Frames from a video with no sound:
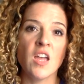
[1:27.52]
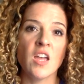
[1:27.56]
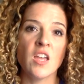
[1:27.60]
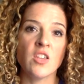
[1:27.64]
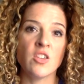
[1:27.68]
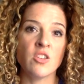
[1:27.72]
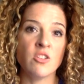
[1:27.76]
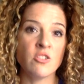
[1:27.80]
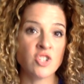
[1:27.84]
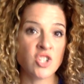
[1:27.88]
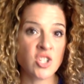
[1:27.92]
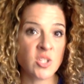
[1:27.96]

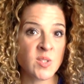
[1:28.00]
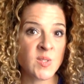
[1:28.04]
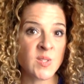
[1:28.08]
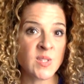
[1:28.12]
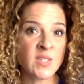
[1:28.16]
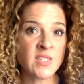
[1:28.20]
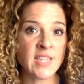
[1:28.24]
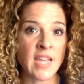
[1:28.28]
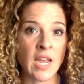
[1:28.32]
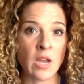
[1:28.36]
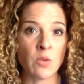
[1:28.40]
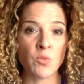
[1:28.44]
you should
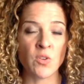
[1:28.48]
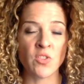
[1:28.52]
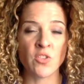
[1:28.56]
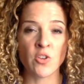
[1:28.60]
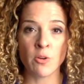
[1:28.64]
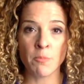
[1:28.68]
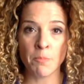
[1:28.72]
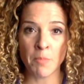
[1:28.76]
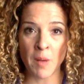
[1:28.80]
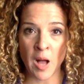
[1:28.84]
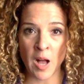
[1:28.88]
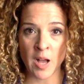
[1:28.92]
sit down with
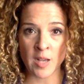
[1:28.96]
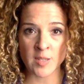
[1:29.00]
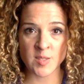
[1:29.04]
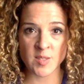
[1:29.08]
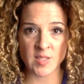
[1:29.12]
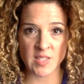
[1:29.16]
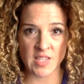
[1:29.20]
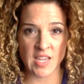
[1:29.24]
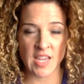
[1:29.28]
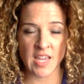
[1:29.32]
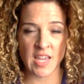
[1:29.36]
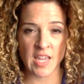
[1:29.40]
your
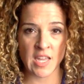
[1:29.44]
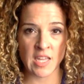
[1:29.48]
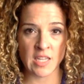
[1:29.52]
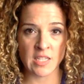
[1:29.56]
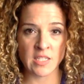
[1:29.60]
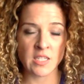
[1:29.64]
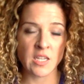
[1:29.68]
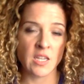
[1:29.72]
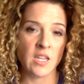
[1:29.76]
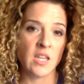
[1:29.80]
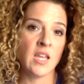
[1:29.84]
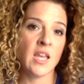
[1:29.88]
boss
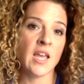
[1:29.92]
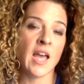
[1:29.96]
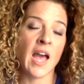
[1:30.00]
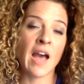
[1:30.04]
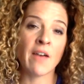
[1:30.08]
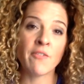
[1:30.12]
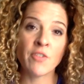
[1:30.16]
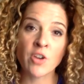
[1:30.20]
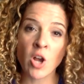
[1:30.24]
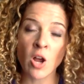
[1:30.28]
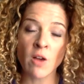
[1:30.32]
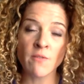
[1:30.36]
and
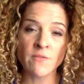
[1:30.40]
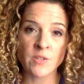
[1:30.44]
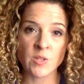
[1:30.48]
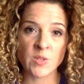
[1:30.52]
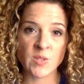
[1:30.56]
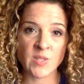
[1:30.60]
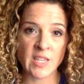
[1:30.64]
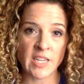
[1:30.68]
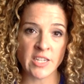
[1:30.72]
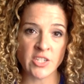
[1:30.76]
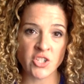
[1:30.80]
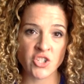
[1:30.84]
have a
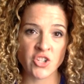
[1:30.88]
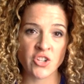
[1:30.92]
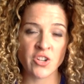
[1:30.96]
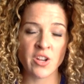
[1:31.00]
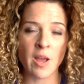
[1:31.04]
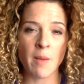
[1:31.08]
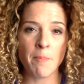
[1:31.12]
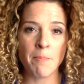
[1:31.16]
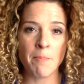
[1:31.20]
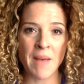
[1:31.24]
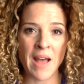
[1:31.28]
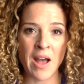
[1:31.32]
conversation
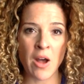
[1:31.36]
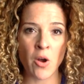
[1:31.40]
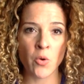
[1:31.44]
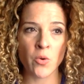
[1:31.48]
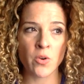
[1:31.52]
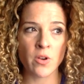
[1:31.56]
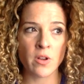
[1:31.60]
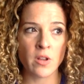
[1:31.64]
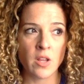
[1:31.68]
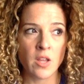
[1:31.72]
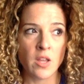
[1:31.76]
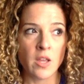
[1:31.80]

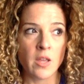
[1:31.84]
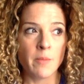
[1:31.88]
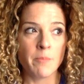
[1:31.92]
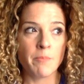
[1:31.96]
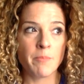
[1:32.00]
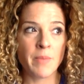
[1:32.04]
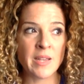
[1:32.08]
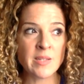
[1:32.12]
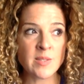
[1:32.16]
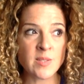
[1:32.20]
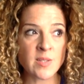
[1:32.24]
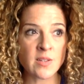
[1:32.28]
about
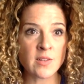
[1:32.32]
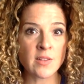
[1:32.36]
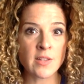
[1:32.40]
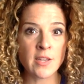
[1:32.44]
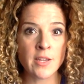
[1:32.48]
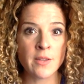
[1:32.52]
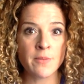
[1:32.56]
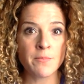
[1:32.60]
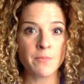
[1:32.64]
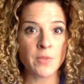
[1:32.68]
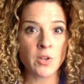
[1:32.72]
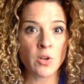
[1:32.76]

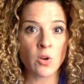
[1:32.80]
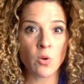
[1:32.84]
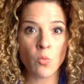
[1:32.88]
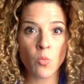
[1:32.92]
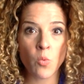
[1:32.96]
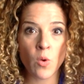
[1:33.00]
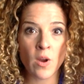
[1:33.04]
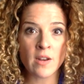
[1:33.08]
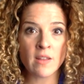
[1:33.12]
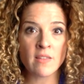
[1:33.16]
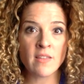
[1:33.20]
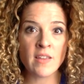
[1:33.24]
basically,
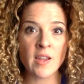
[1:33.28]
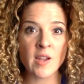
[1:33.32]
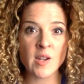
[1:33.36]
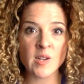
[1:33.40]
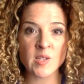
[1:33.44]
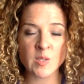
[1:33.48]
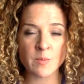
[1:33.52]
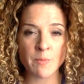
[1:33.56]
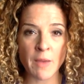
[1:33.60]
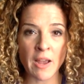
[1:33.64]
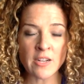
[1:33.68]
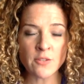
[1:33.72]
what do they
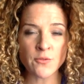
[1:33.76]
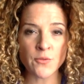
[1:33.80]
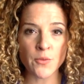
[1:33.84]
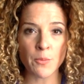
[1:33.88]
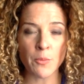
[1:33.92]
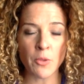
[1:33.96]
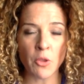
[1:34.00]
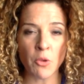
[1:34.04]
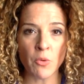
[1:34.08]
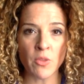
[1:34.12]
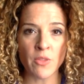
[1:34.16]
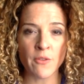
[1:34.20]
expect from
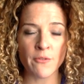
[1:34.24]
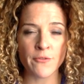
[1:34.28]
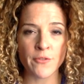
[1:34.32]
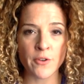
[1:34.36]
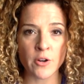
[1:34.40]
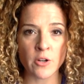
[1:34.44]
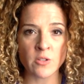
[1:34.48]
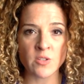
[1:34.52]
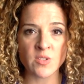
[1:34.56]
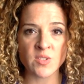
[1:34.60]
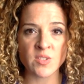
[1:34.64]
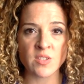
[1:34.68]
you in the
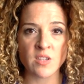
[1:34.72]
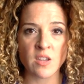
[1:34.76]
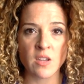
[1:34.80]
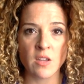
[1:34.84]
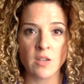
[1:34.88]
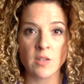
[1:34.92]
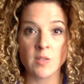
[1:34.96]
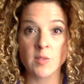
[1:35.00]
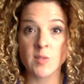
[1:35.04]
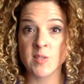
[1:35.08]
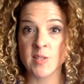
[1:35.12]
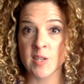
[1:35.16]
first
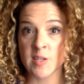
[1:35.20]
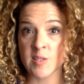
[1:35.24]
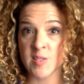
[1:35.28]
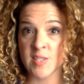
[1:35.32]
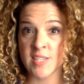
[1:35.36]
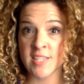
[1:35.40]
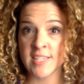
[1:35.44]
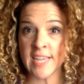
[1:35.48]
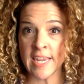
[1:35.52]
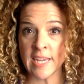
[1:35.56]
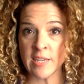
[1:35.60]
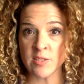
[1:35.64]
60
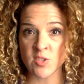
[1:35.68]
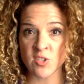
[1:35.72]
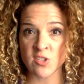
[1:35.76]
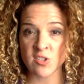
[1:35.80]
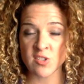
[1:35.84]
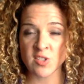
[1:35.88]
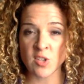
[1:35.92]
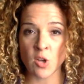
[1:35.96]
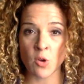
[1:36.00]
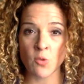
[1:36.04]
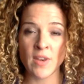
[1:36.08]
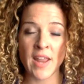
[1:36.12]
days or
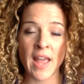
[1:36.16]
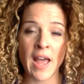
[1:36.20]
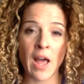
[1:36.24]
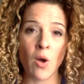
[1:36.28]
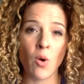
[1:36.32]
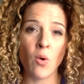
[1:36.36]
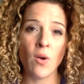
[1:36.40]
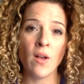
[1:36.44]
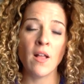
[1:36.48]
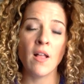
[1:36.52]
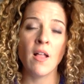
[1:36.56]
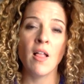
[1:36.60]
so?
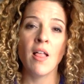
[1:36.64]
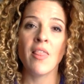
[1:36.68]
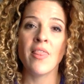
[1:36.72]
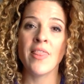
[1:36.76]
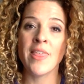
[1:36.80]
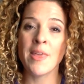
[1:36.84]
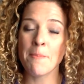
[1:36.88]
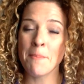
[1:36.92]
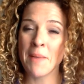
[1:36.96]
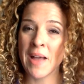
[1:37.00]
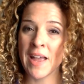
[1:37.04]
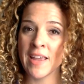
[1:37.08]
Now,
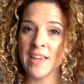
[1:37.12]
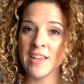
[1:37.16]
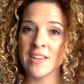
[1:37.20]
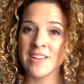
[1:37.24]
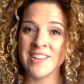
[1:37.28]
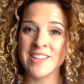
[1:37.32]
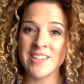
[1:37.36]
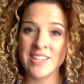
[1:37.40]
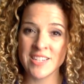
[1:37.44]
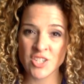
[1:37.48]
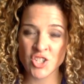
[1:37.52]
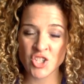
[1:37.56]
they might
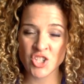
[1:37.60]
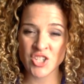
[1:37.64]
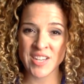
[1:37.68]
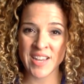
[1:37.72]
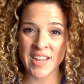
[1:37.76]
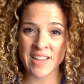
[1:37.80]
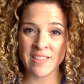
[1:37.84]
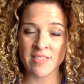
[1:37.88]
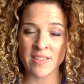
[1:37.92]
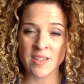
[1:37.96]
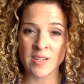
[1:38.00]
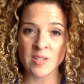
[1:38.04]

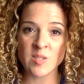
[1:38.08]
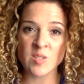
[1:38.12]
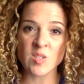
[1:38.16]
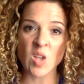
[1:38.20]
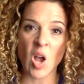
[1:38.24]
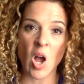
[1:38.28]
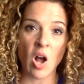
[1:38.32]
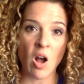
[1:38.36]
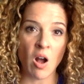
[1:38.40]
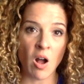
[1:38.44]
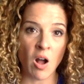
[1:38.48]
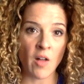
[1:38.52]
initiate this
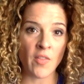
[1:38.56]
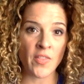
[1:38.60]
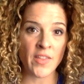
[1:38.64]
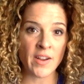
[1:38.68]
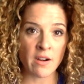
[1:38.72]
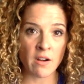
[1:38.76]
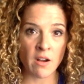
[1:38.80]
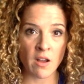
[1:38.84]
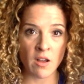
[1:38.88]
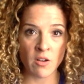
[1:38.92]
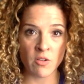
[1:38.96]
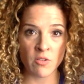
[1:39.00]
on
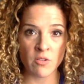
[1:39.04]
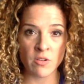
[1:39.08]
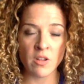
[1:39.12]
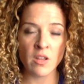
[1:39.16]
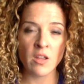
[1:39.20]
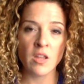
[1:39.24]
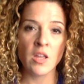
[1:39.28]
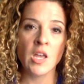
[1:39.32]
their own,